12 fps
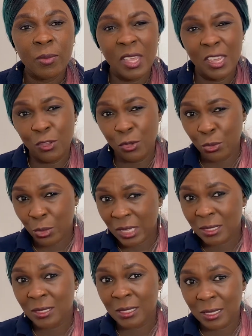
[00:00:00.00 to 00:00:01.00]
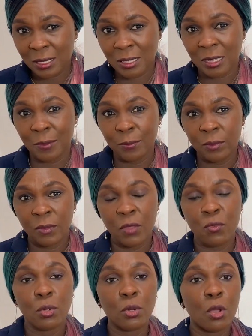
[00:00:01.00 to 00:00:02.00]
US citizen,
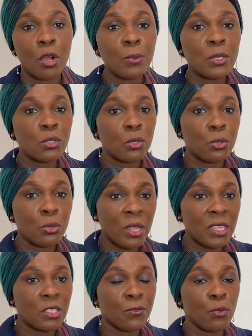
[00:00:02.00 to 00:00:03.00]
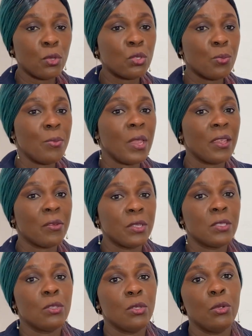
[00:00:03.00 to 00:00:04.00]
if you want to come into US, if you want to
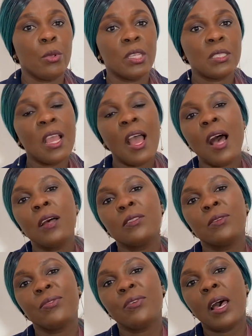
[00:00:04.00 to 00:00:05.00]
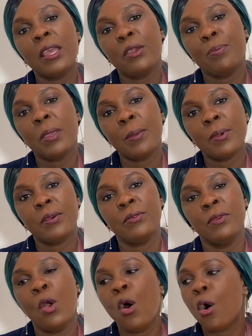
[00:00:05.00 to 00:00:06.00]
migrate to US, how to file your paper,
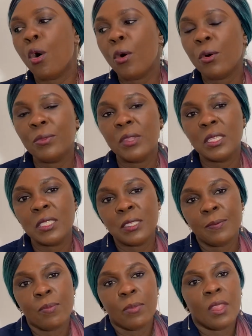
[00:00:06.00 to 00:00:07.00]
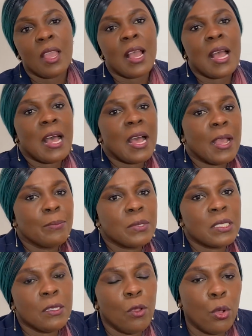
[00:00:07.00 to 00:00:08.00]
all this
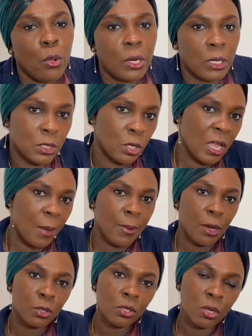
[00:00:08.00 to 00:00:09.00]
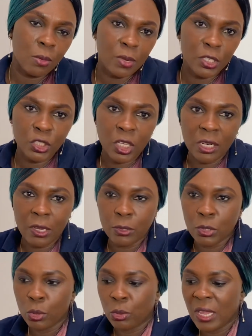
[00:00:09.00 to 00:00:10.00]
I'm still going to talk about on my channel.
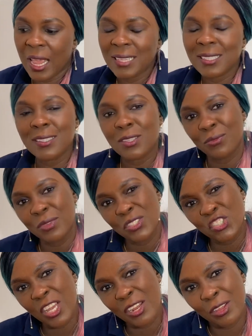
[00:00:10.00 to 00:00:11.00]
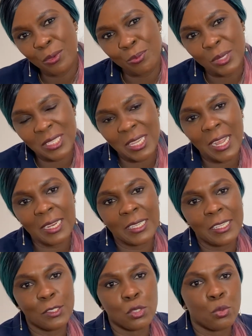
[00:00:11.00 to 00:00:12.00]
So the essence of this channel basically
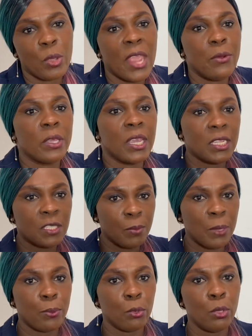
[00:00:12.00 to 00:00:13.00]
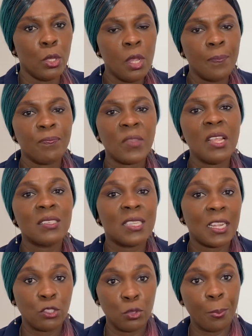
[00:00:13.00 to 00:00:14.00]
is to educate people. Things
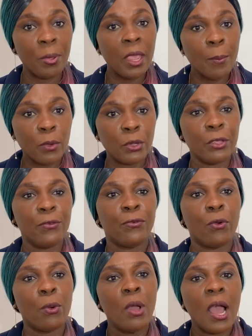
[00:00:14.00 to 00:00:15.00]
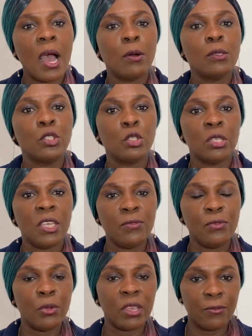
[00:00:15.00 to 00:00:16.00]
that you pay money for, I want to
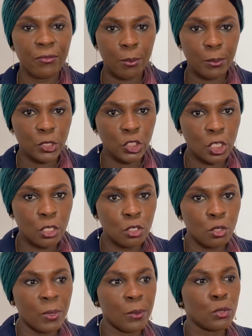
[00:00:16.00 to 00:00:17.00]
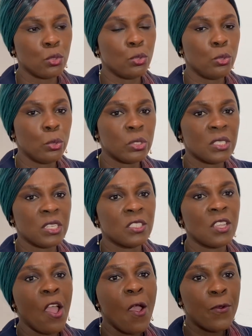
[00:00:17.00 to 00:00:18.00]
give you information to be able to do those
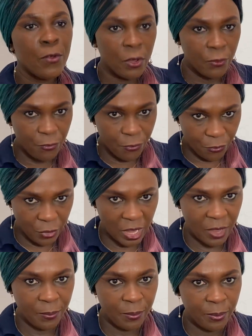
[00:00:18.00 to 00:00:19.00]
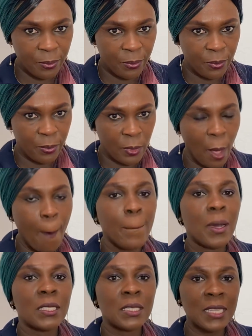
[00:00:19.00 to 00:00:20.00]
things free.
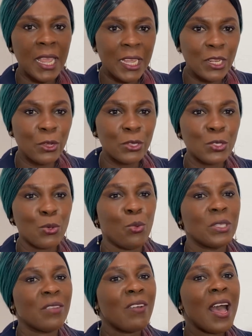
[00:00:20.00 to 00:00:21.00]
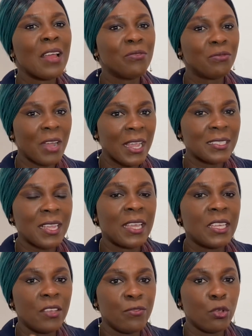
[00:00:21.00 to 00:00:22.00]
But take note, whatever advice I
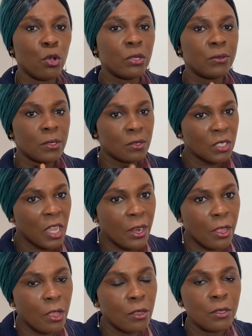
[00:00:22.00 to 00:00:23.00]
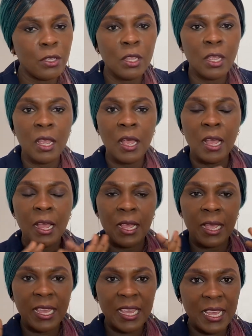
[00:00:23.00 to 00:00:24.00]
give you on this channel
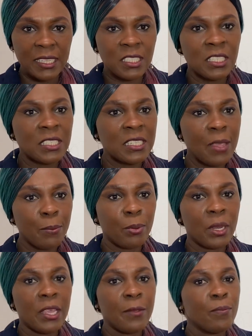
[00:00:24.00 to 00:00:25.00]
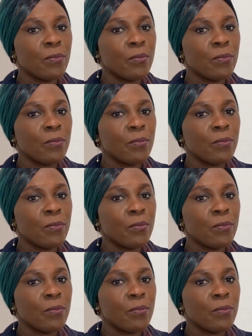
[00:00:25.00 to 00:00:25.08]
is simply